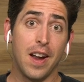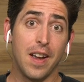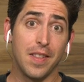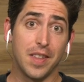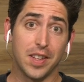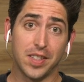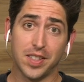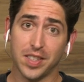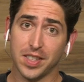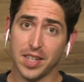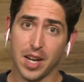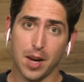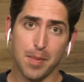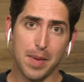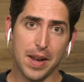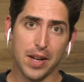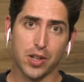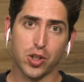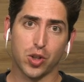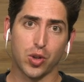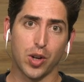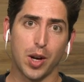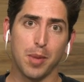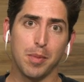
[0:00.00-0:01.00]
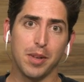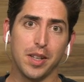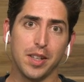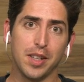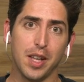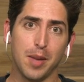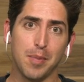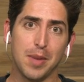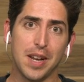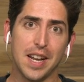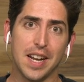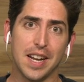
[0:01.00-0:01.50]
This is going to be extremely
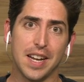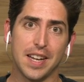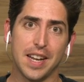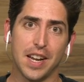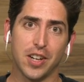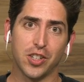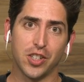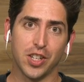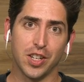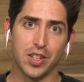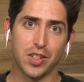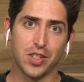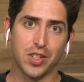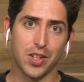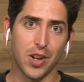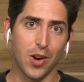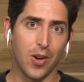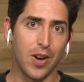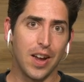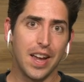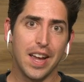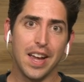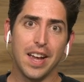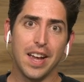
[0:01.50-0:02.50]
limited edition, so